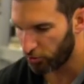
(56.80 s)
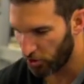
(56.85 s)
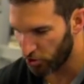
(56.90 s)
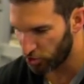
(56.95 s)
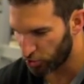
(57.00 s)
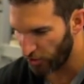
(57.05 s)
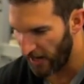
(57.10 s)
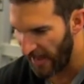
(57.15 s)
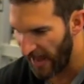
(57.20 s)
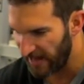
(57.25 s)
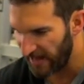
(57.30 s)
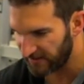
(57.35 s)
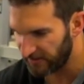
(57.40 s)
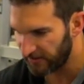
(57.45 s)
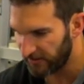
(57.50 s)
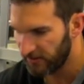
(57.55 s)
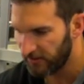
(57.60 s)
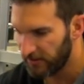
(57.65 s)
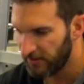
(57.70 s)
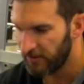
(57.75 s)
Contract.
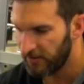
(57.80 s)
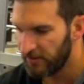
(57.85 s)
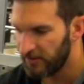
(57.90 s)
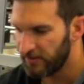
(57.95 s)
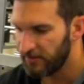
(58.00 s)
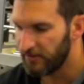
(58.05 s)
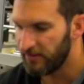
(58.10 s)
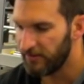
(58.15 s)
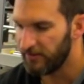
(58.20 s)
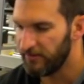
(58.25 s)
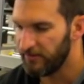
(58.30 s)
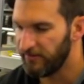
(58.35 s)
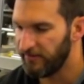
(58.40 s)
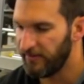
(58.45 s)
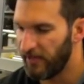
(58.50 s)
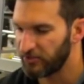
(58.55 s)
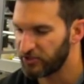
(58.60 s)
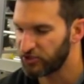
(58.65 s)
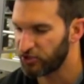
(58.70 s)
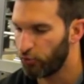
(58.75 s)

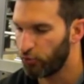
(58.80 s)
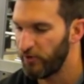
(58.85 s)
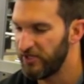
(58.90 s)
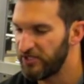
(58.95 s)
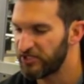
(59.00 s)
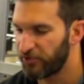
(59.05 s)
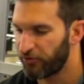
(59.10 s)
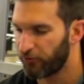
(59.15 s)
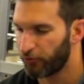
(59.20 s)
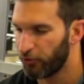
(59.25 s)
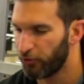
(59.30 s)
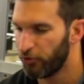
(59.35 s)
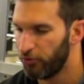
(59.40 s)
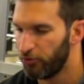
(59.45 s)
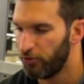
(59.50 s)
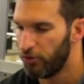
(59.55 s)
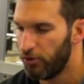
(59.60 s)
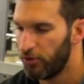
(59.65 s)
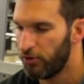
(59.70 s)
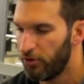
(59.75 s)
Now squeeze
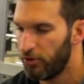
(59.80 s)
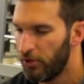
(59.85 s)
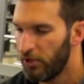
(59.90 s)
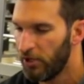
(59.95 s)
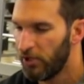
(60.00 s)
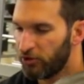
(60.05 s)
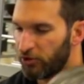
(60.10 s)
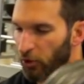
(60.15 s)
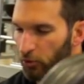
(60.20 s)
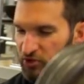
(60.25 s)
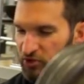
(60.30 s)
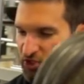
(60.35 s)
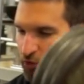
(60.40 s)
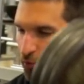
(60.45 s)
through. Don't